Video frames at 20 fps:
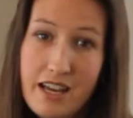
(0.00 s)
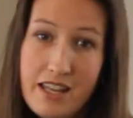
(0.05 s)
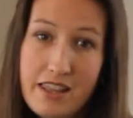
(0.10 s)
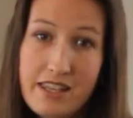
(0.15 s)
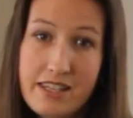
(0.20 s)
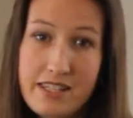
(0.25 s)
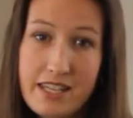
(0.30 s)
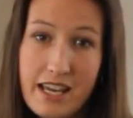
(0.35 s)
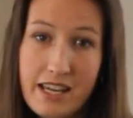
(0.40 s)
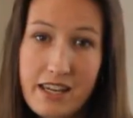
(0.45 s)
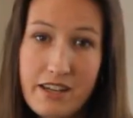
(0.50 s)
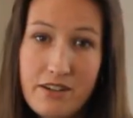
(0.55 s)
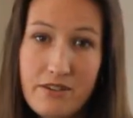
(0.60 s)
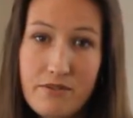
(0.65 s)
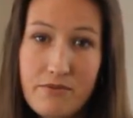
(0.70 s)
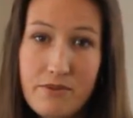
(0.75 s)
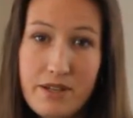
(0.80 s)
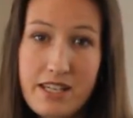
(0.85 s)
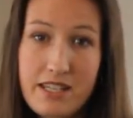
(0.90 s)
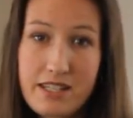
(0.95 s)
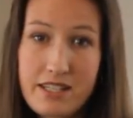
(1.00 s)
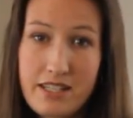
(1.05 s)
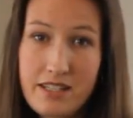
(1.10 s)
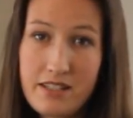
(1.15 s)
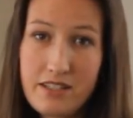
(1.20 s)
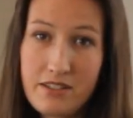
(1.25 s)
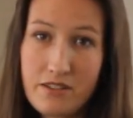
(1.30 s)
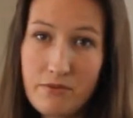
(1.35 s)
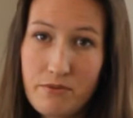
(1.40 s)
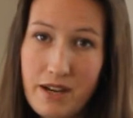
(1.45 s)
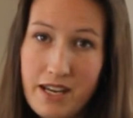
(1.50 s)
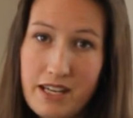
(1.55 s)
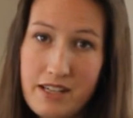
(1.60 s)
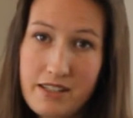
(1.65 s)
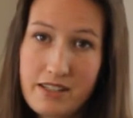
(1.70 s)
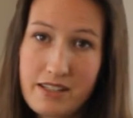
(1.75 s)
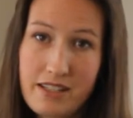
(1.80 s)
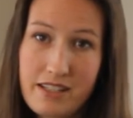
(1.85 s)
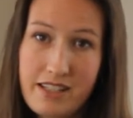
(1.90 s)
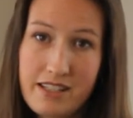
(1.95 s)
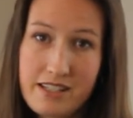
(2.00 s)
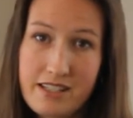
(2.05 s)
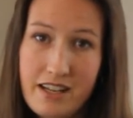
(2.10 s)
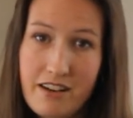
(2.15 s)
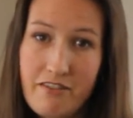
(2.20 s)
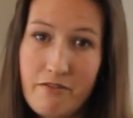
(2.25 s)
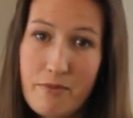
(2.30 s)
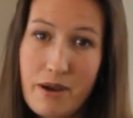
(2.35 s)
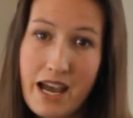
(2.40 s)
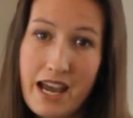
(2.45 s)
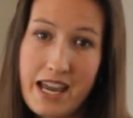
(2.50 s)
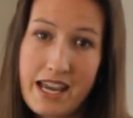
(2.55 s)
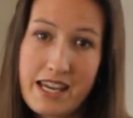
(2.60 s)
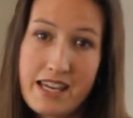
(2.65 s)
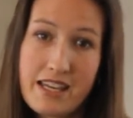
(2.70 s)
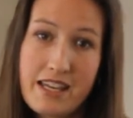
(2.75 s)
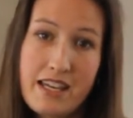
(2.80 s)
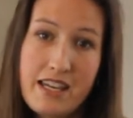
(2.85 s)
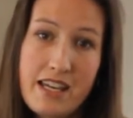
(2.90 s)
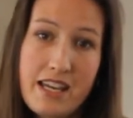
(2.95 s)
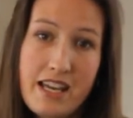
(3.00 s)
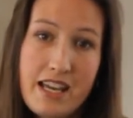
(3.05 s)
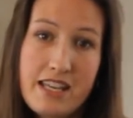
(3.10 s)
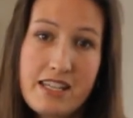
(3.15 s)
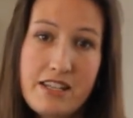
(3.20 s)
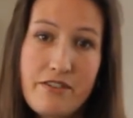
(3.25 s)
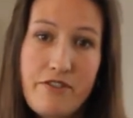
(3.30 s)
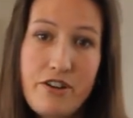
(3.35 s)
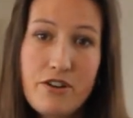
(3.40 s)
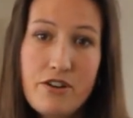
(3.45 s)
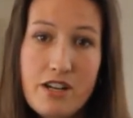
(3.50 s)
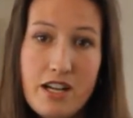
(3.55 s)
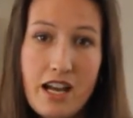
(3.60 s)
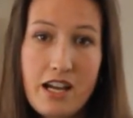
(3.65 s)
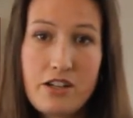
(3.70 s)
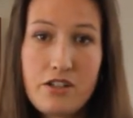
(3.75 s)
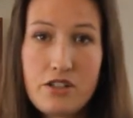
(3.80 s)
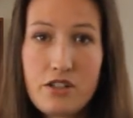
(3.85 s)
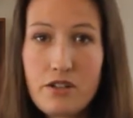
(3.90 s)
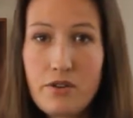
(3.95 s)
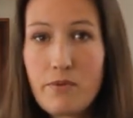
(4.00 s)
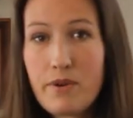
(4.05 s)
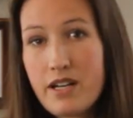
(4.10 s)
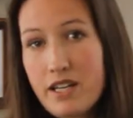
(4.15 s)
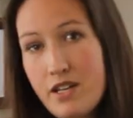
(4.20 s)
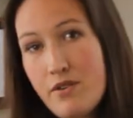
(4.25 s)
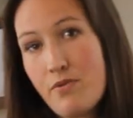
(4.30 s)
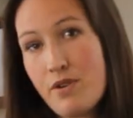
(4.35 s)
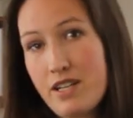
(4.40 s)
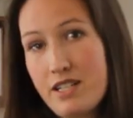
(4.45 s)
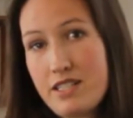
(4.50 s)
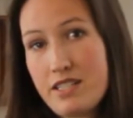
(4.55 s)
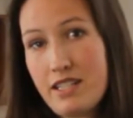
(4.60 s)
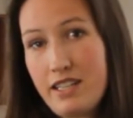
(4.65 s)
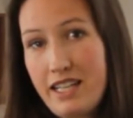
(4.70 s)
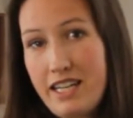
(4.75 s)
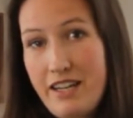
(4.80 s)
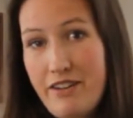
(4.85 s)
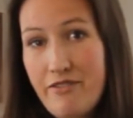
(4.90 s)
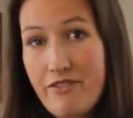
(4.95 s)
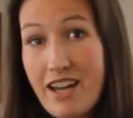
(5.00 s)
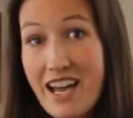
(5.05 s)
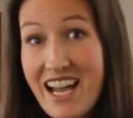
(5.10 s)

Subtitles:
The second reason to rent instead of buy is if you're not sure where you want to live.